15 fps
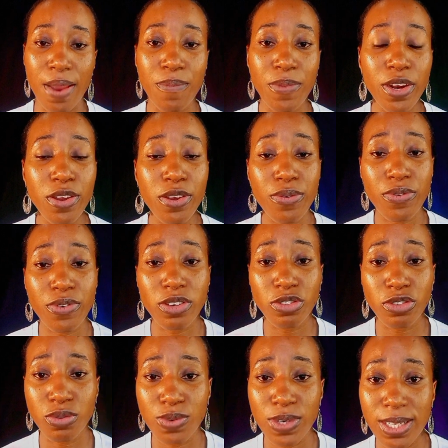And then you
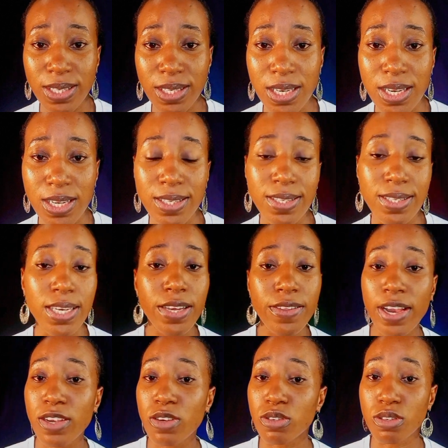finish rinsing it. It's
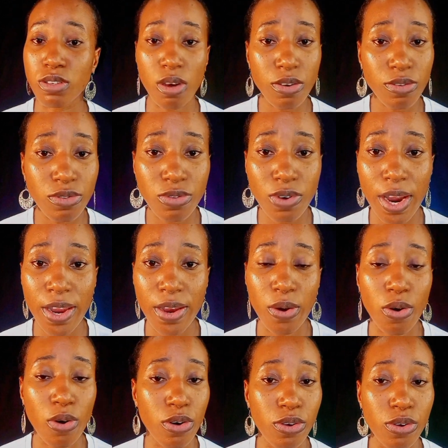either you sun dry
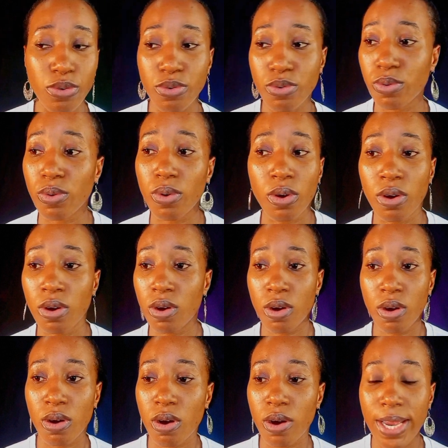or you
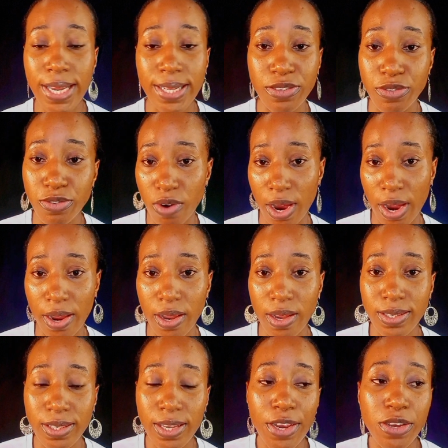heat dry.
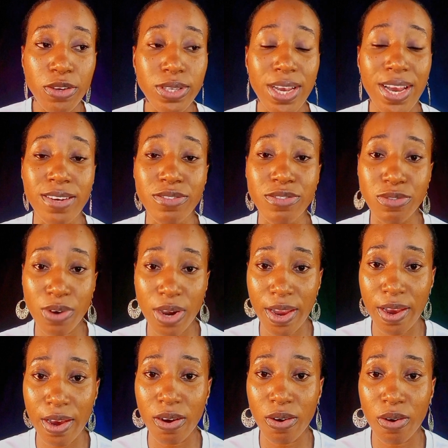Either you use hand
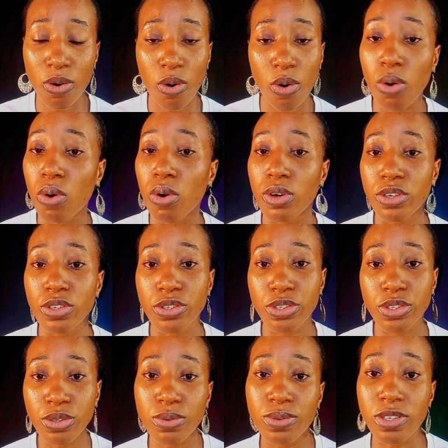dryer or you
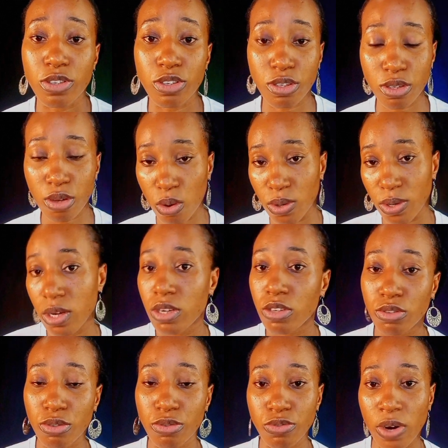use the sun
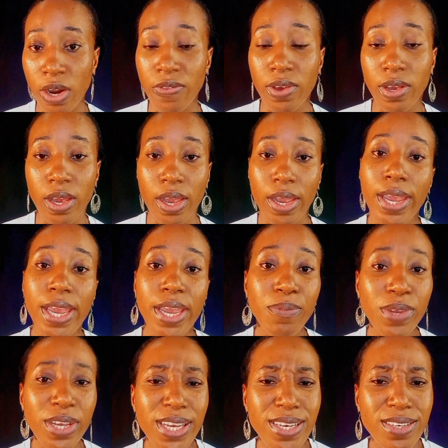to dry the hair.
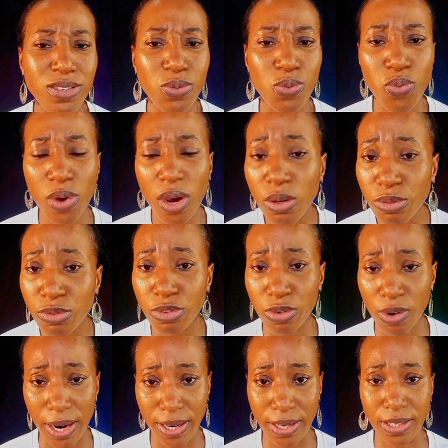And that is well
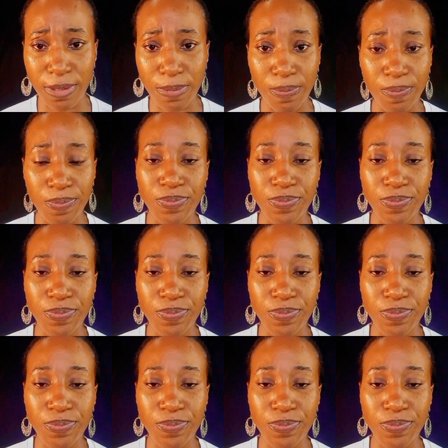dried.